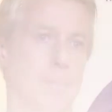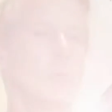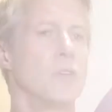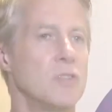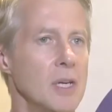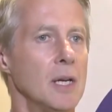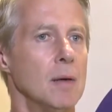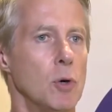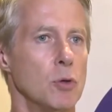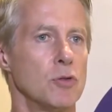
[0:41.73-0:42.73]
The
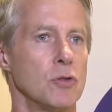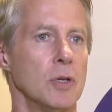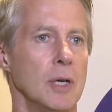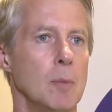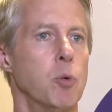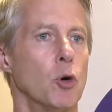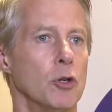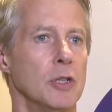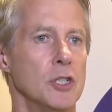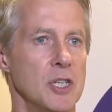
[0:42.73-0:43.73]
single most uh,
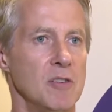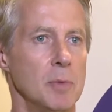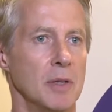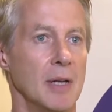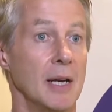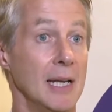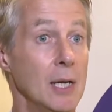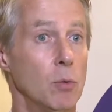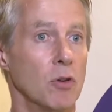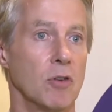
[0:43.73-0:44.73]
important achievement that
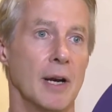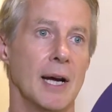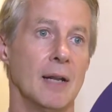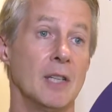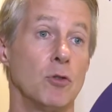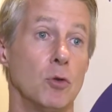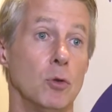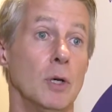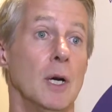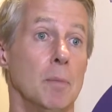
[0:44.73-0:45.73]
Equals can have is
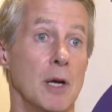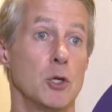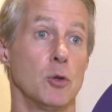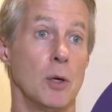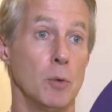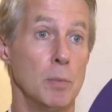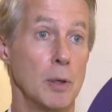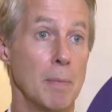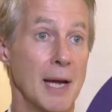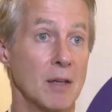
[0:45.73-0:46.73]
to make sure that we
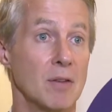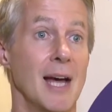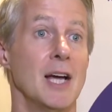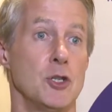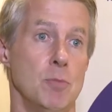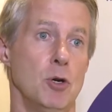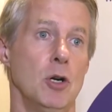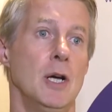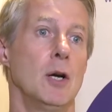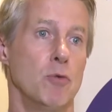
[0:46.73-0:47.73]
make
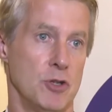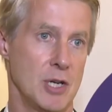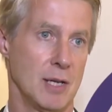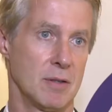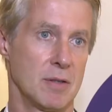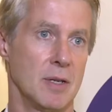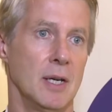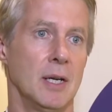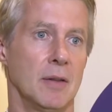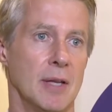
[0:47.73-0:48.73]
tangible results
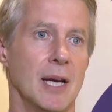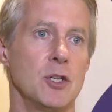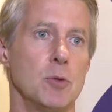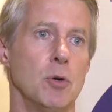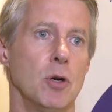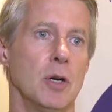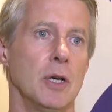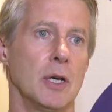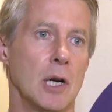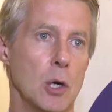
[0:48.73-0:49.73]
tangible
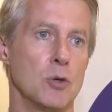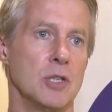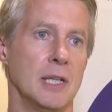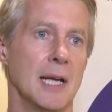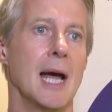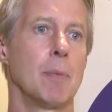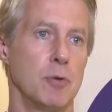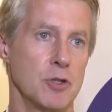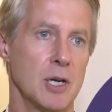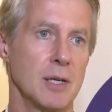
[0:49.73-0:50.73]
uh, closing the gap
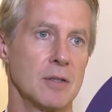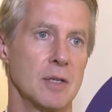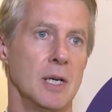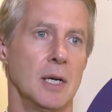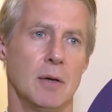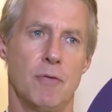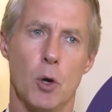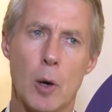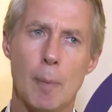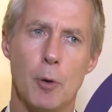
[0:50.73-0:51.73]
results.
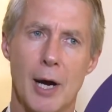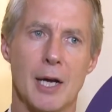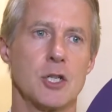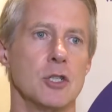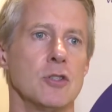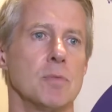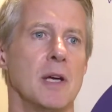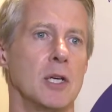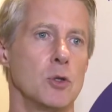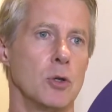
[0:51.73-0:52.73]
Follow up on actions,
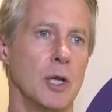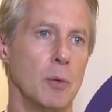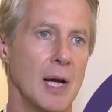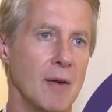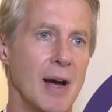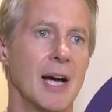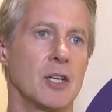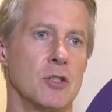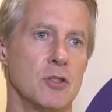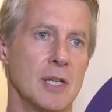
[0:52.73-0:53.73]
making sure that we have
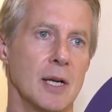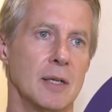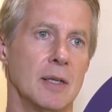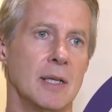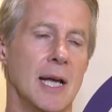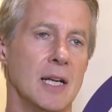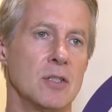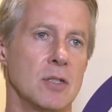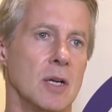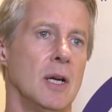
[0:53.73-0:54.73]
actions that, that
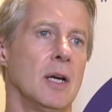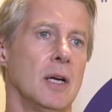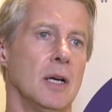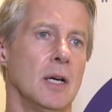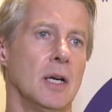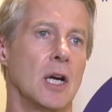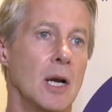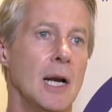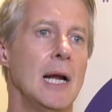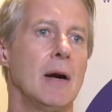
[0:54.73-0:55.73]
is uh,
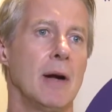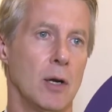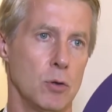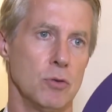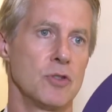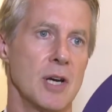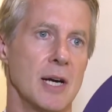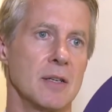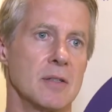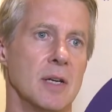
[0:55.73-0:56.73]
clear and
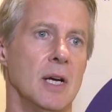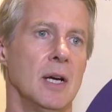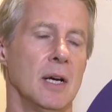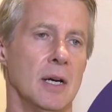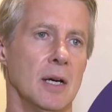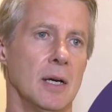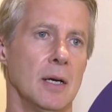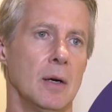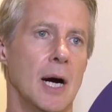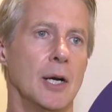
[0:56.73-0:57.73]
concise.
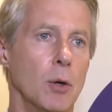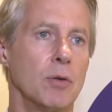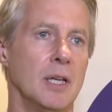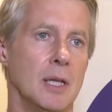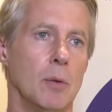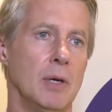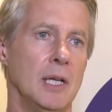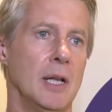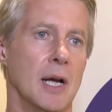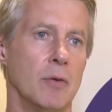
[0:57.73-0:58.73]
Uh, I don't think that we
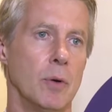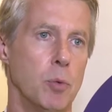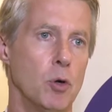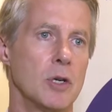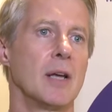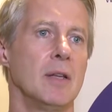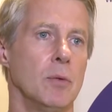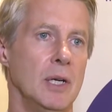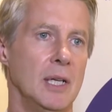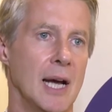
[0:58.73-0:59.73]
need another report. I think
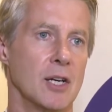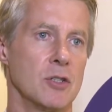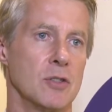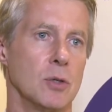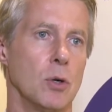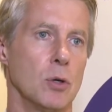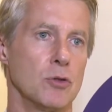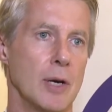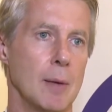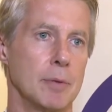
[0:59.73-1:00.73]
we need actions to
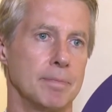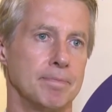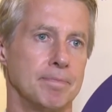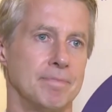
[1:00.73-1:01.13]
close the gap.